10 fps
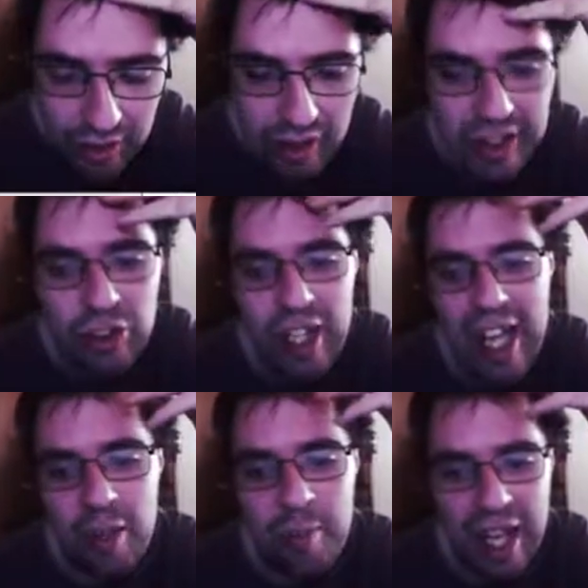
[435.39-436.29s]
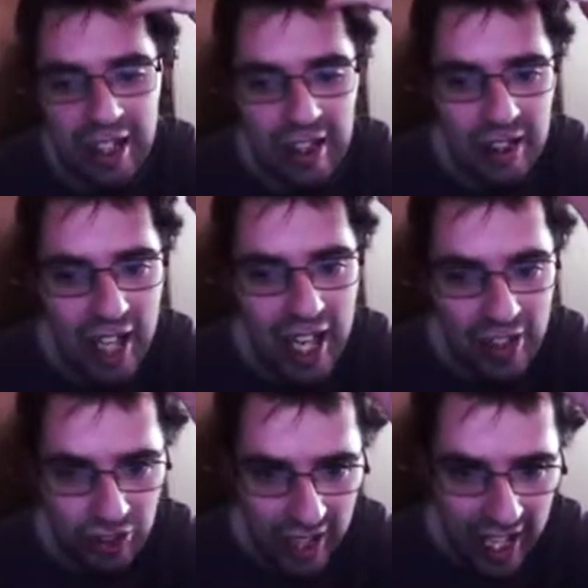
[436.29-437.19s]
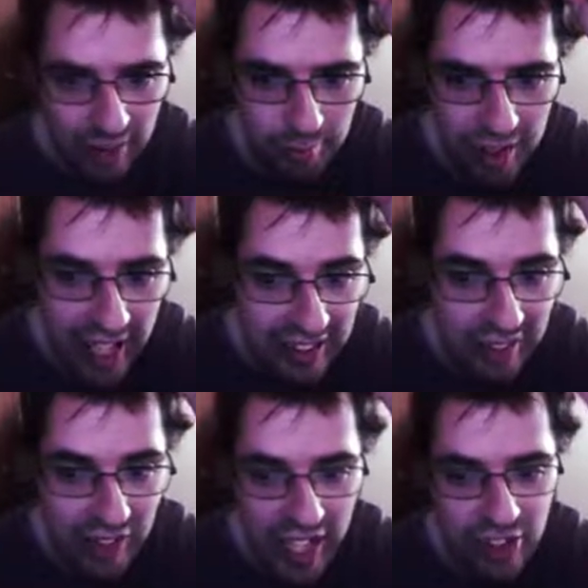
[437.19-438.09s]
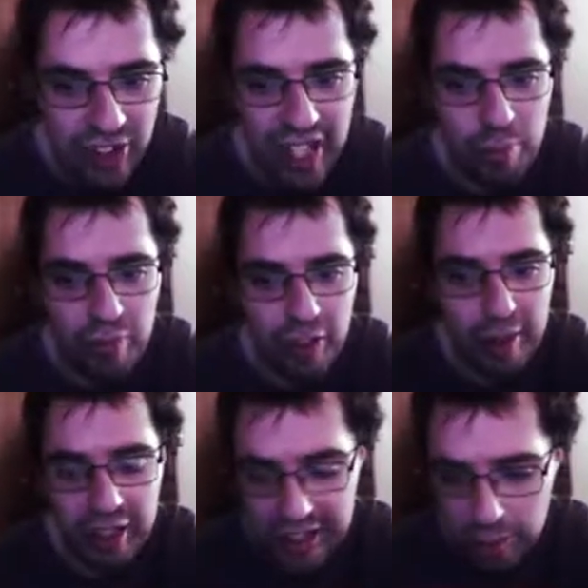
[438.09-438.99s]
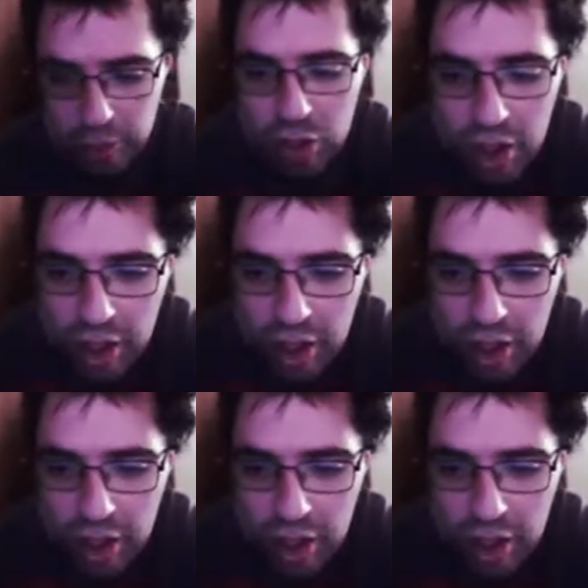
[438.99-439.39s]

central atom and a hydrogen atom. It has to have a hydrogen atom, or this will be unstable.